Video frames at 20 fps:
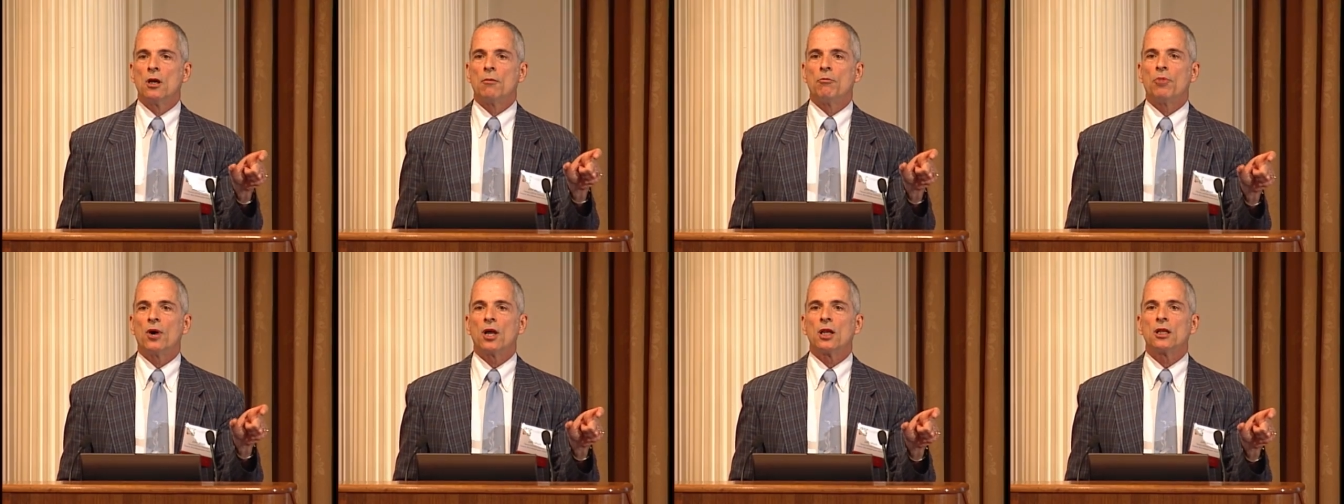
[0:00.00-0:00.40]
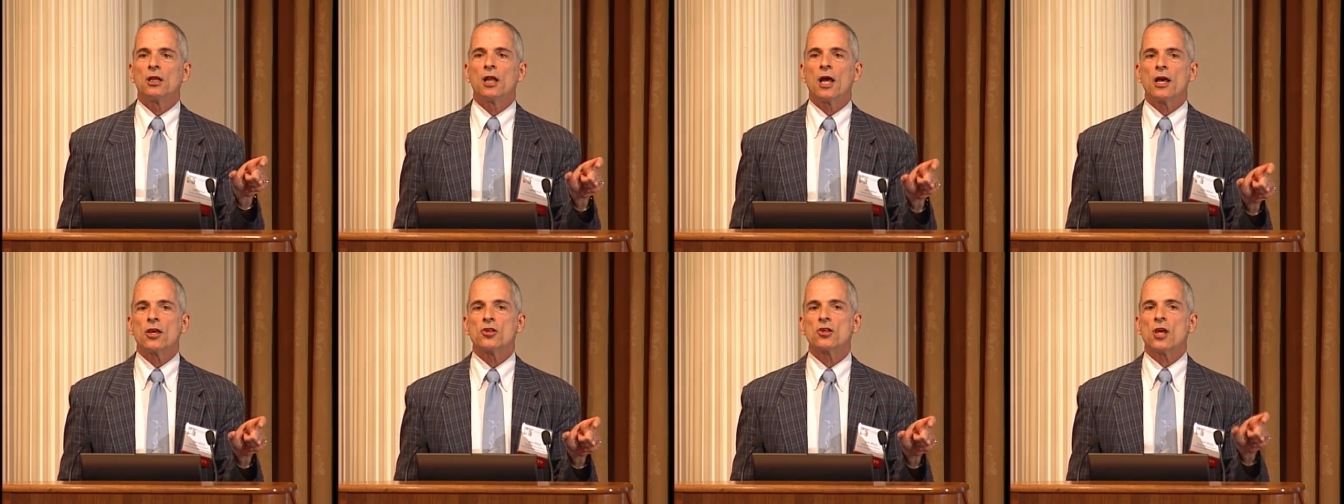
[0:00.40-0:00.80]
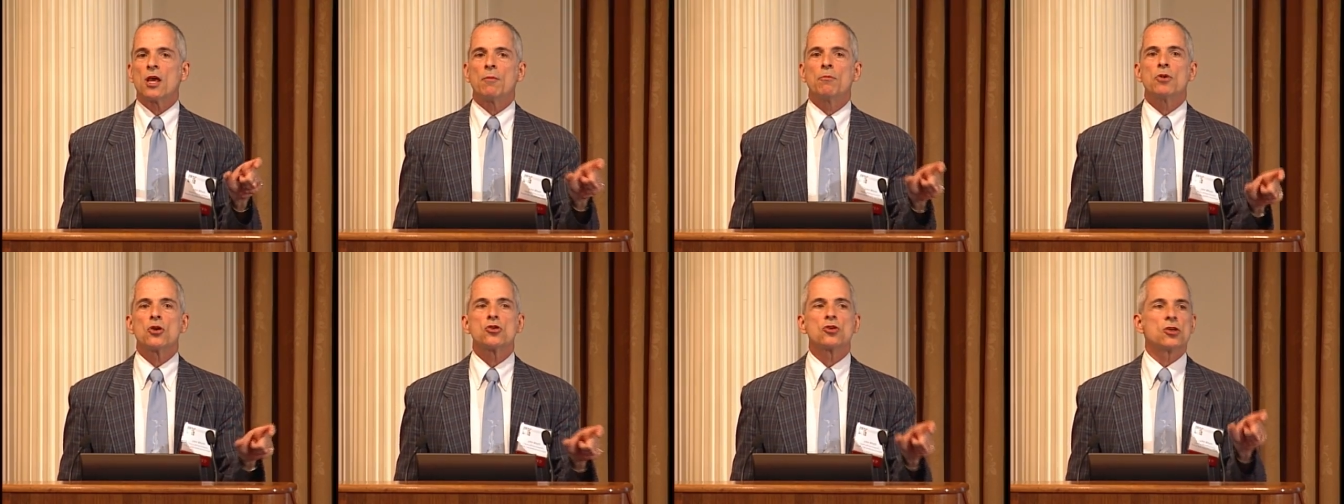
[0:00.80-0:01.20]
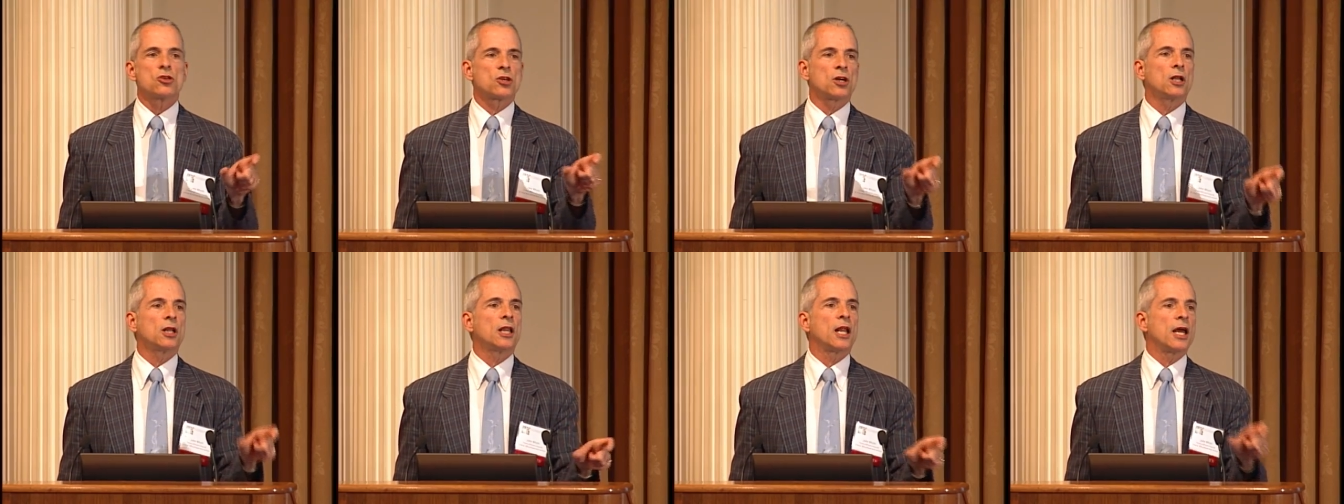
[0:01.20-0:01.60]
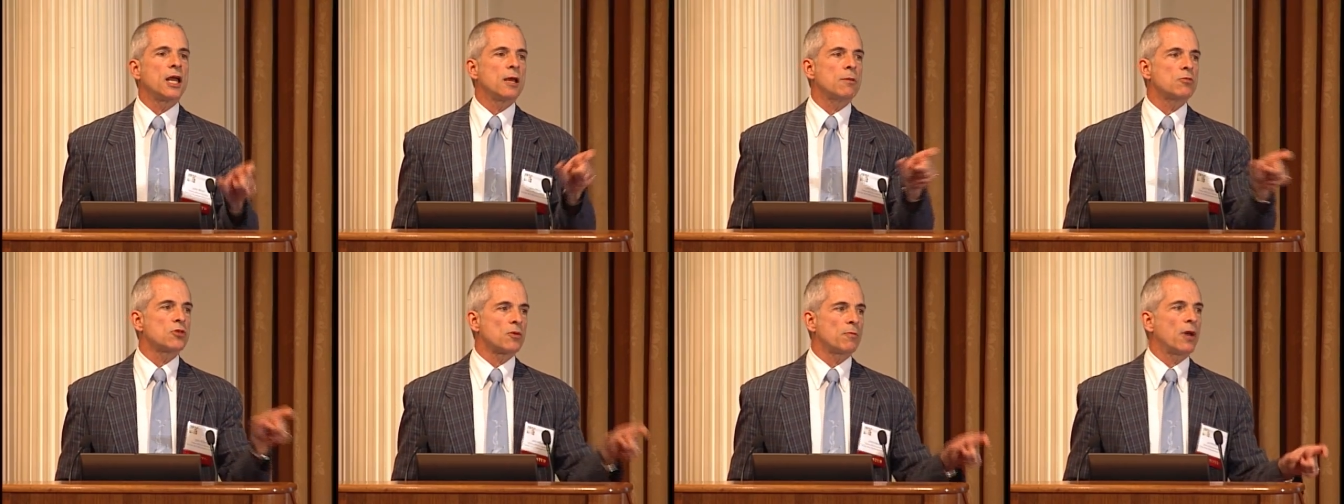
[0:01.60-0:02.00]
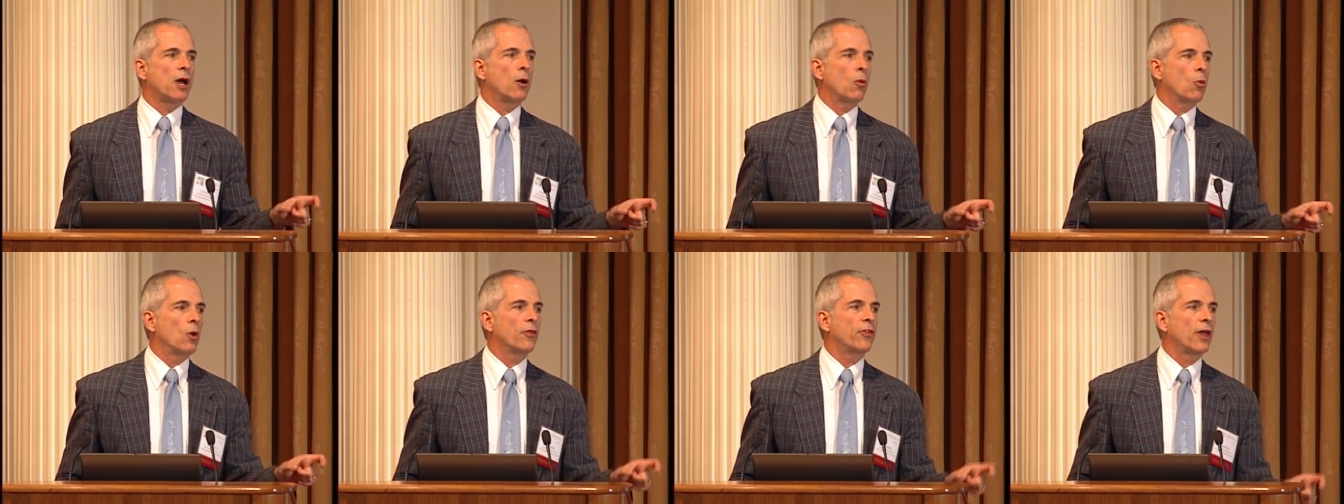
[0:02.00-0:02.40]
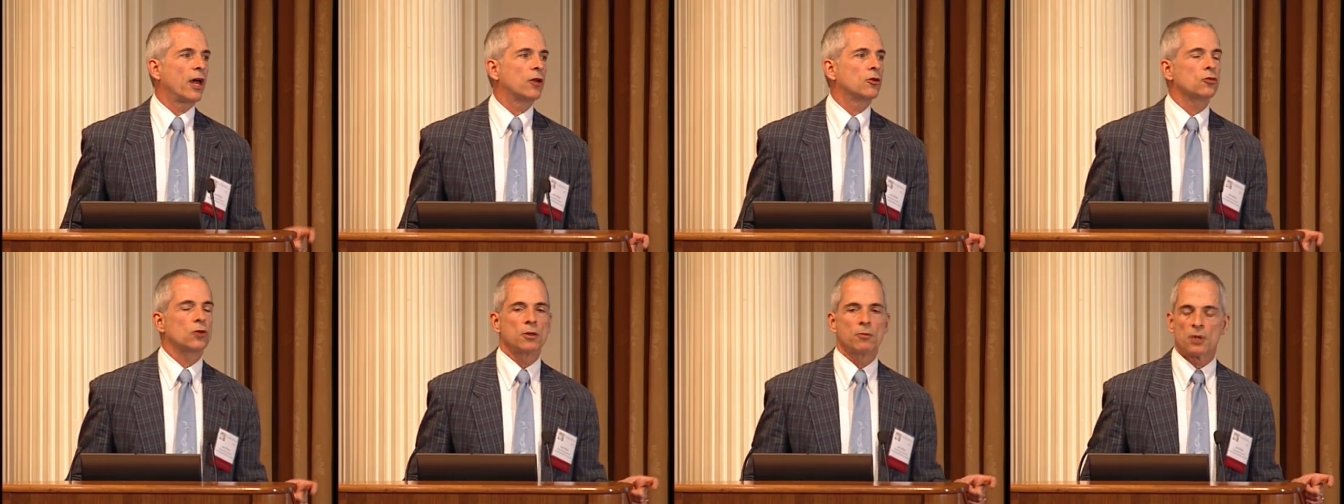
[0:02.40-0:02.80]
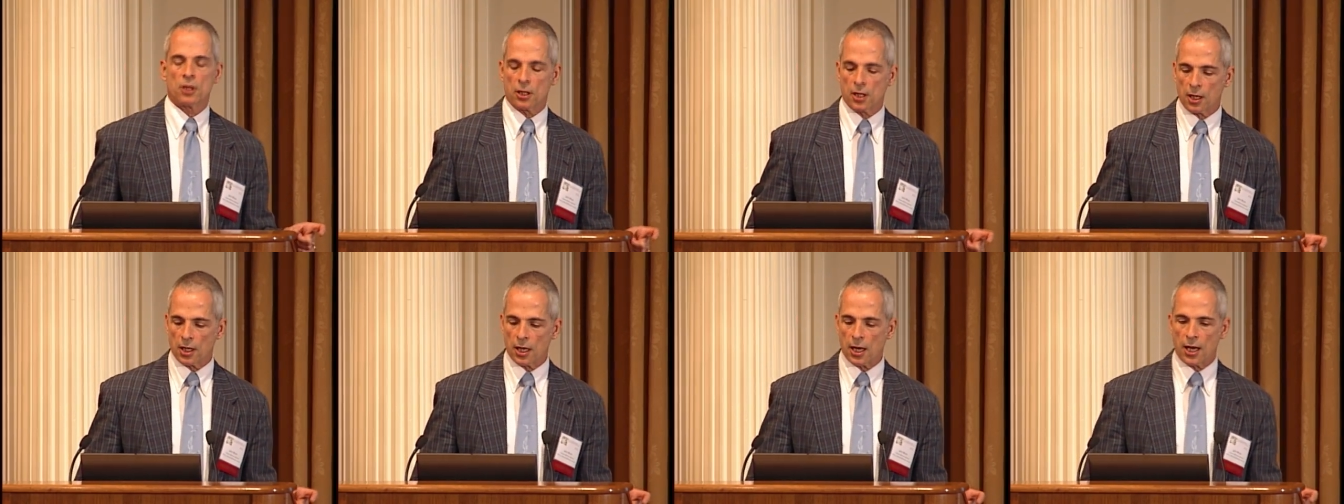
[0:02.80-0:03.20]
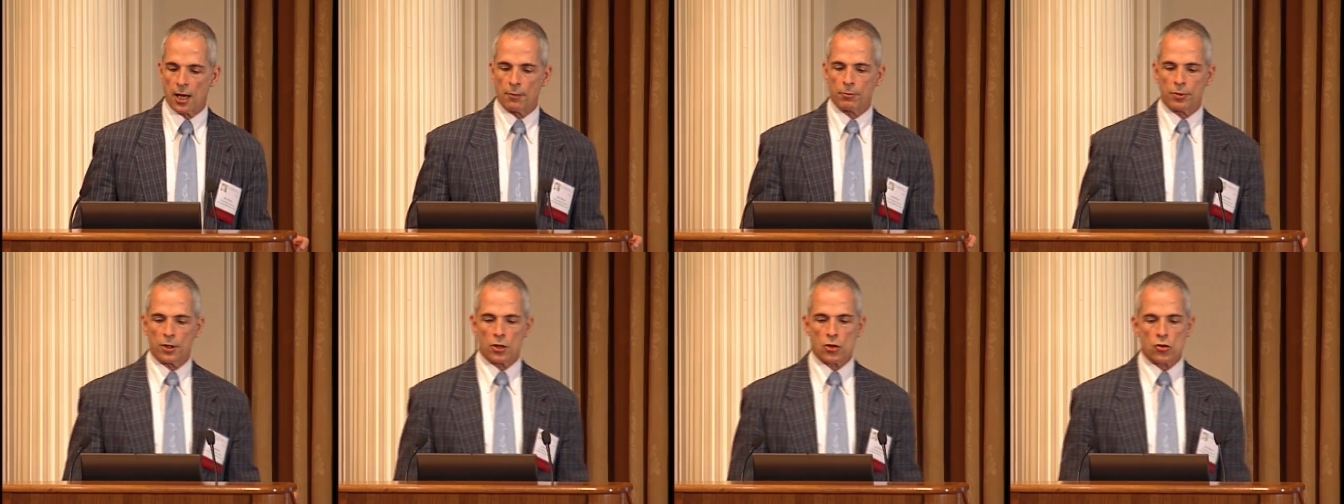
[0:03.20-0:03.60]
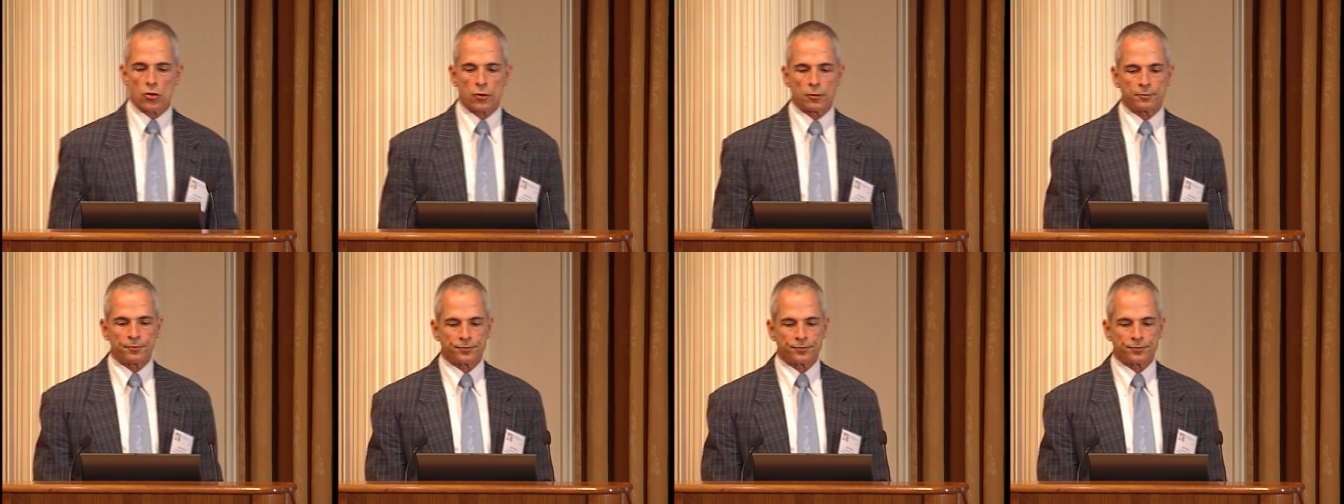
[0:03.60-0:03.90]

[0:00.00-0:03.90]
but less ambitious claims about what that treatment can accomplish.